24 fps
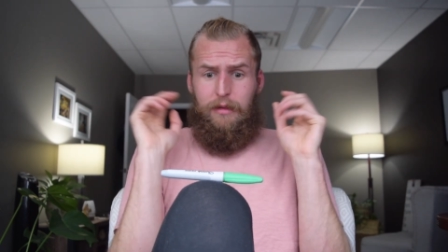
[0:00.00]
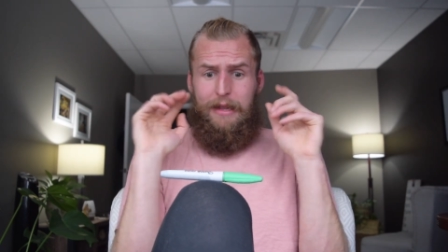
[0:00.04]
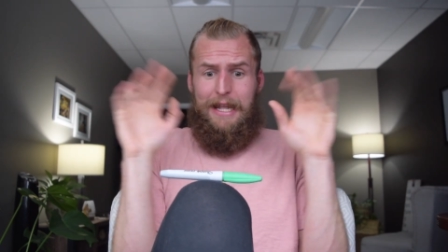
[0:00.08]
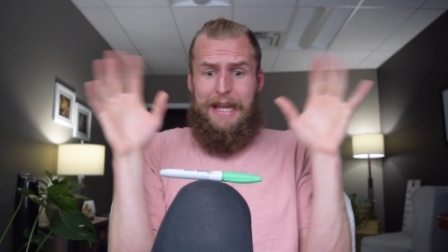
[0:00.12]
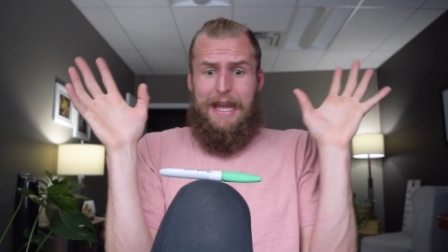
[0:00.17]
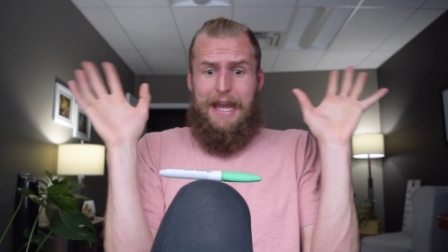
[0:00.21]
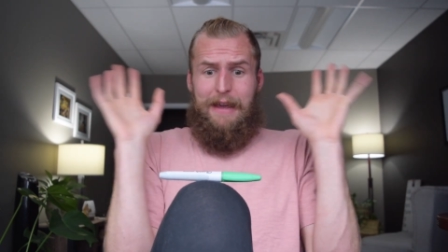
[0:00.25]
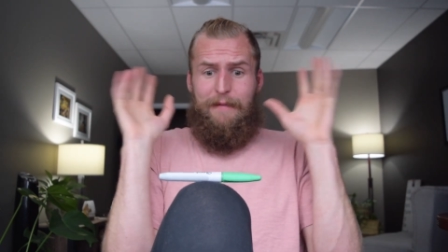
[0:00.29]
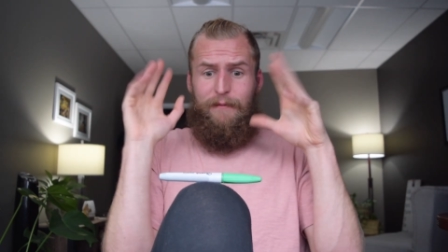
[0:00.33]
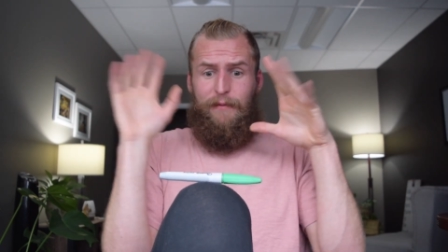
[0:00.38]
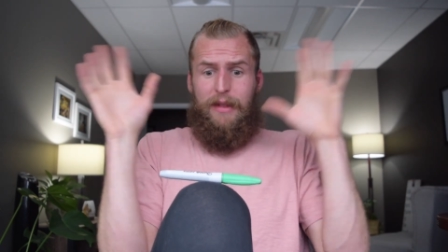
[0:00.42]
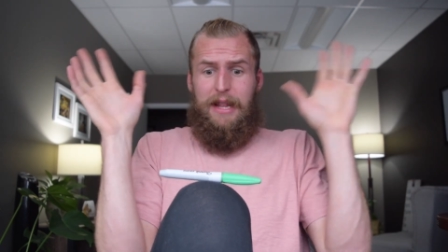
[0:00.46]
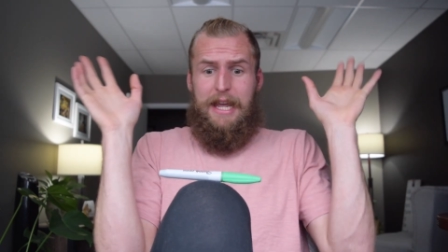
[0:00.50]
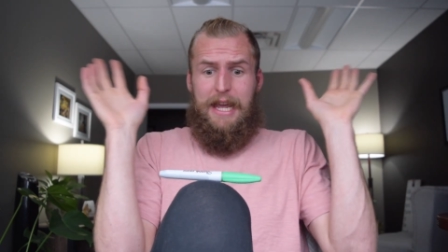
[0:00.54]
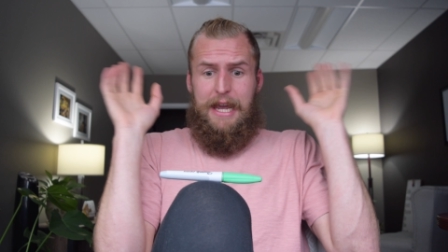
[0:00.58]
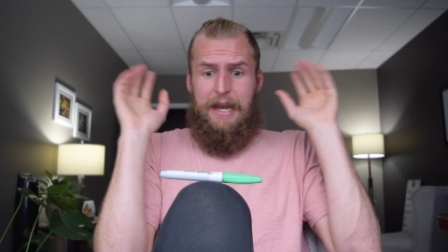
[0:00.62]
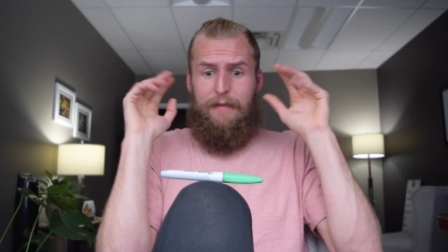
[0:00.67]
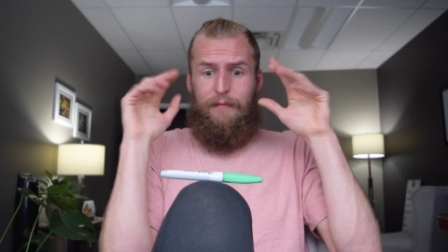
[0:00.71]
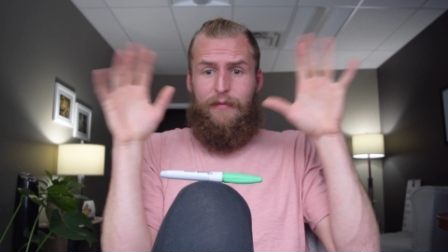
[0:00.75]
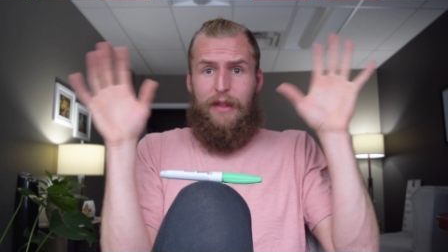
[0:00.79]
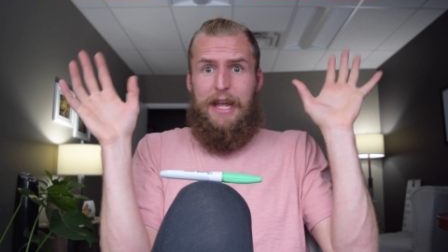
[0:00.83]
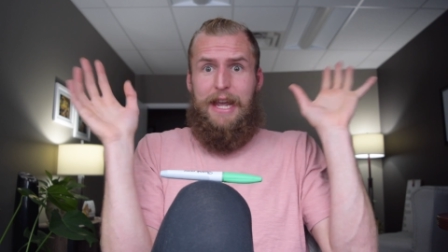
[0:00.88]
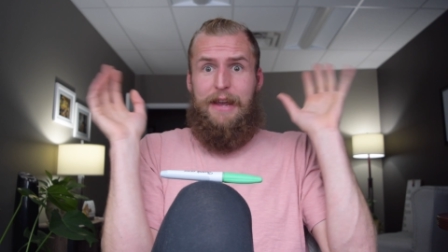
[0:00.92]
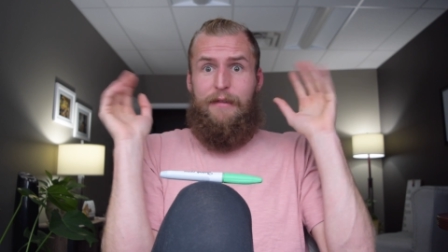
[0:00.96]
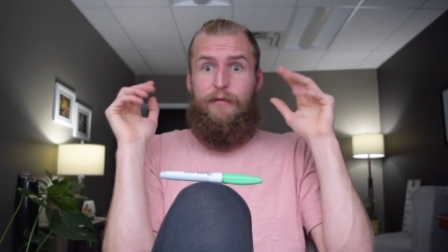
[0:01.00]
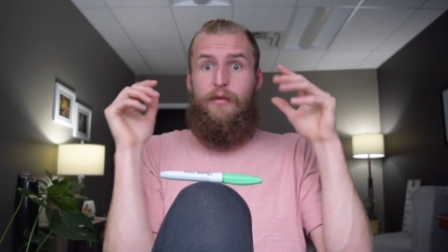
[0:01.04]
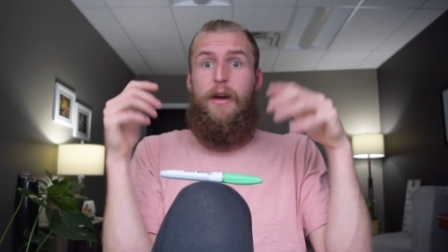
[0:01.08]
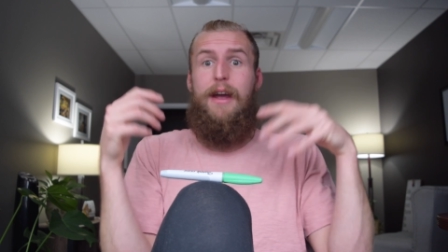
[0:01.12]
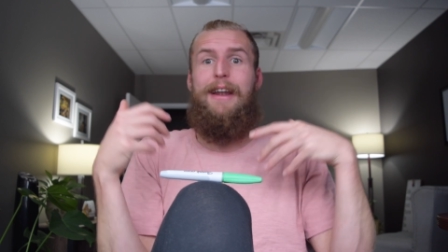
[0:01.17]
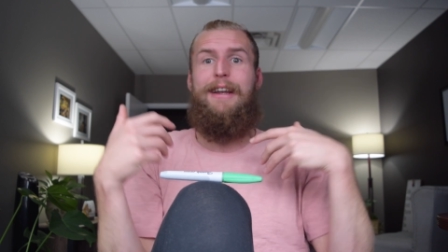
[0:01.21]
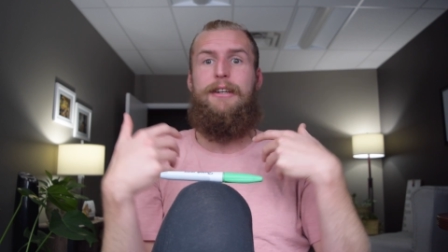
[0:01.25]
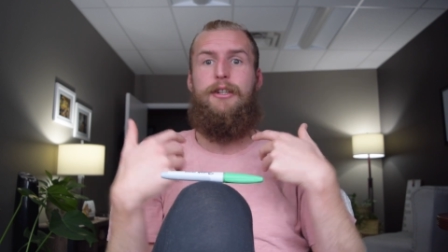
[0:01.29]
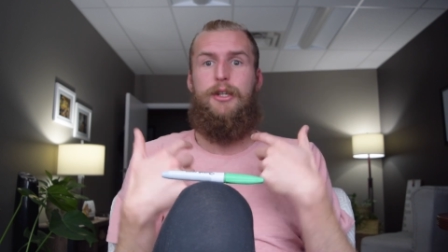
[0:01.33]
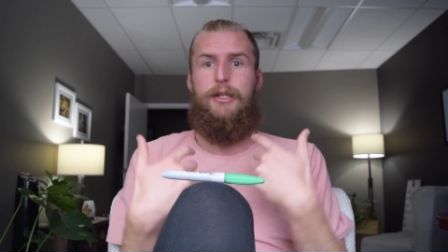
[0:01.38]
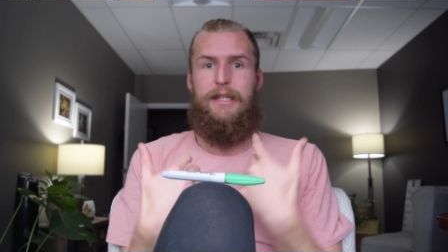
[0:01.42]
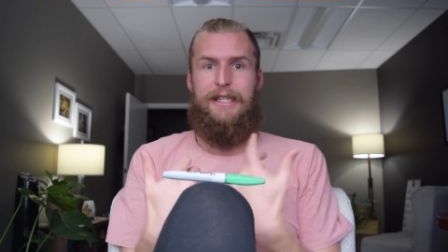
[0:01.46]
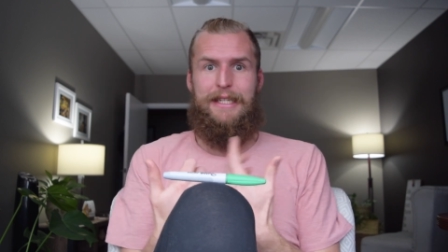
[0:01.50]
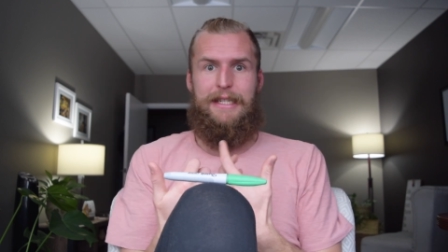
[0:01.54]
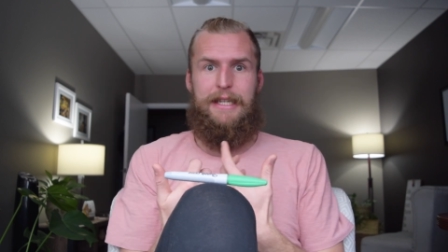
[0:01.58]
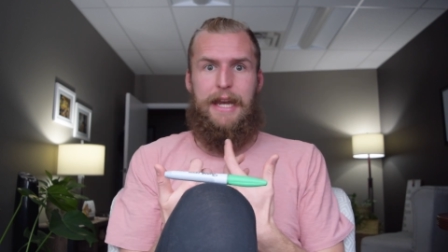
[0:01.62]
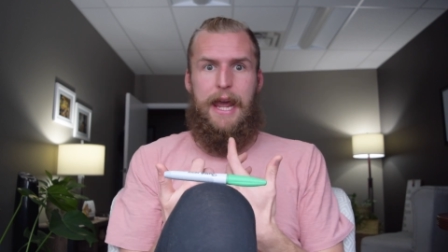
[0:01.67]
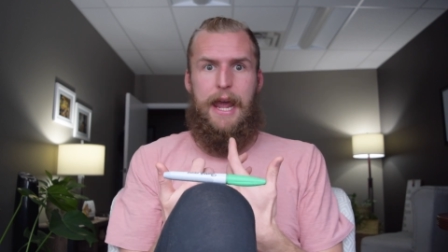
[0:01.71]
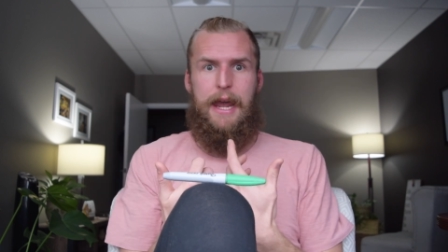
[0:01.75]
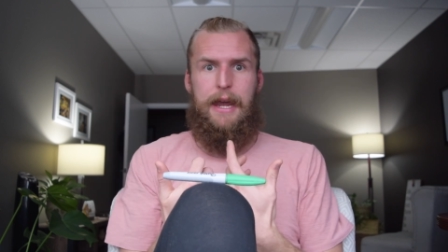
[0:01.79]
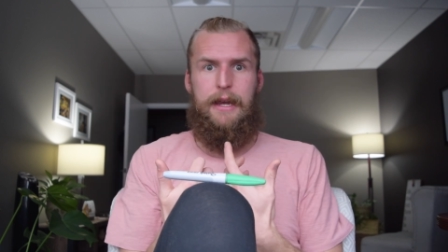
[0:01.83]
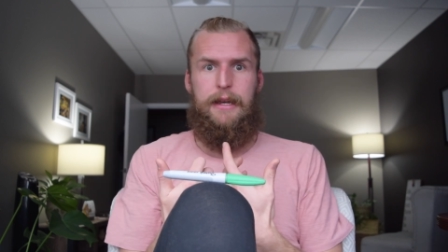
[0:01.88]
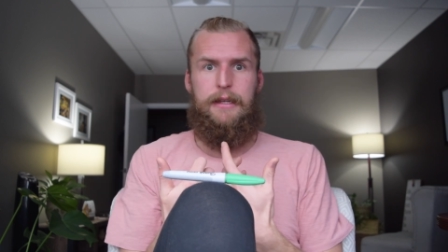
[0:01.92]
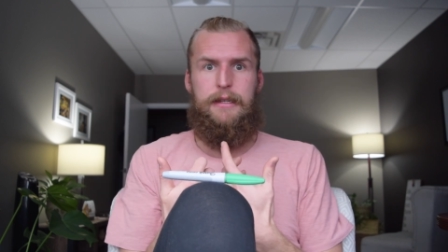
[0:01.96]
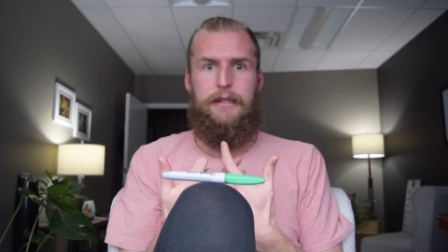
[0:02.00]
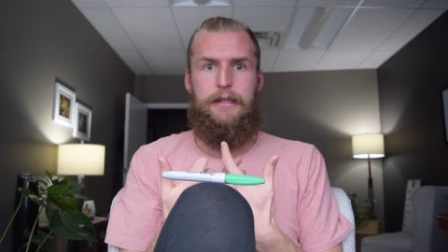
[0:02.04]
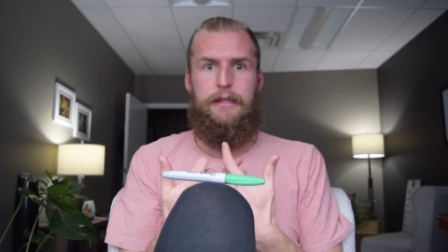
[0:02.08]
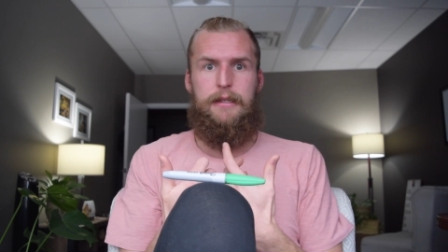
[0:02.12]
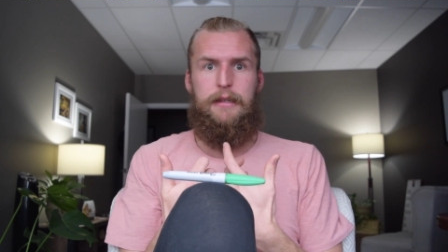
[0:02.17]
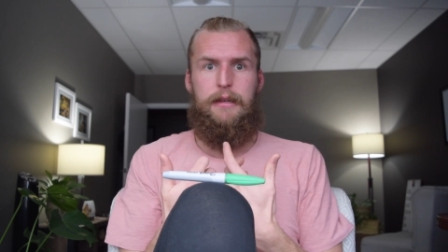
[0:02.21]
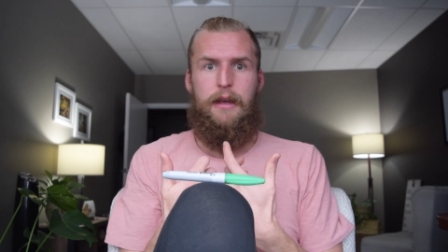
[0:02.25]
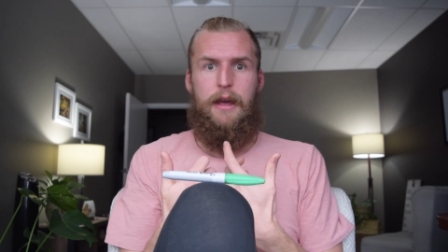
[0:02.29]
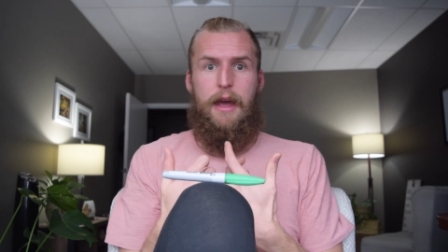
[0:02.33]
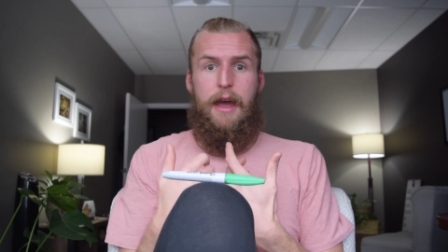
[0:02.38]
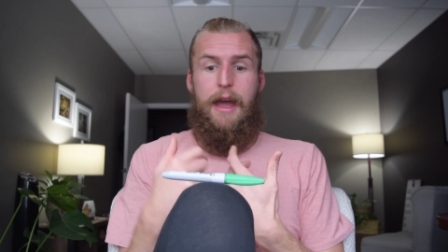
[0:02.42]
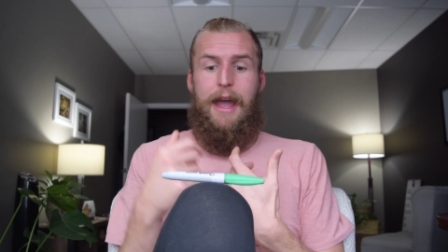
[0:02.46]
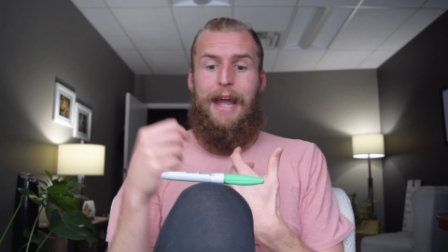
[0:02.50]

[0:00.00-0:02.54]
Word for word: leave, leave, leave, right? It just stays.